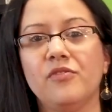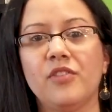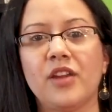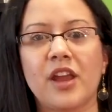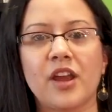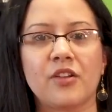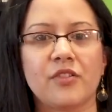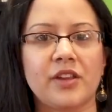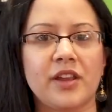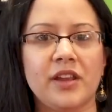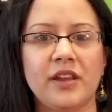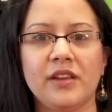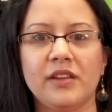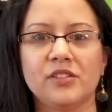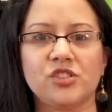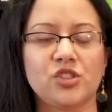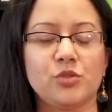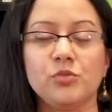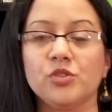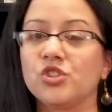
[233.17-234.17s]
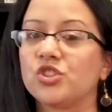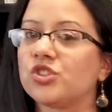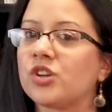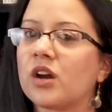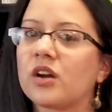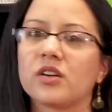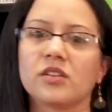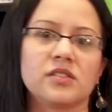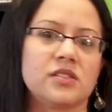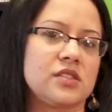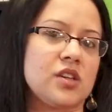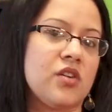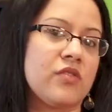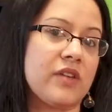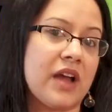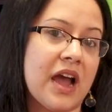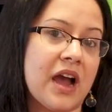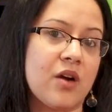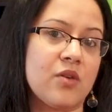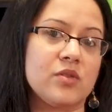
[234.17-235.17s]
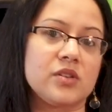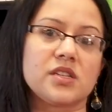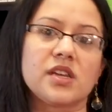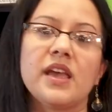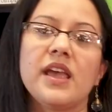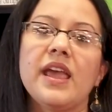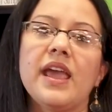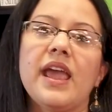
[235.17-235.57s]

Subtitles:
she shut herself out.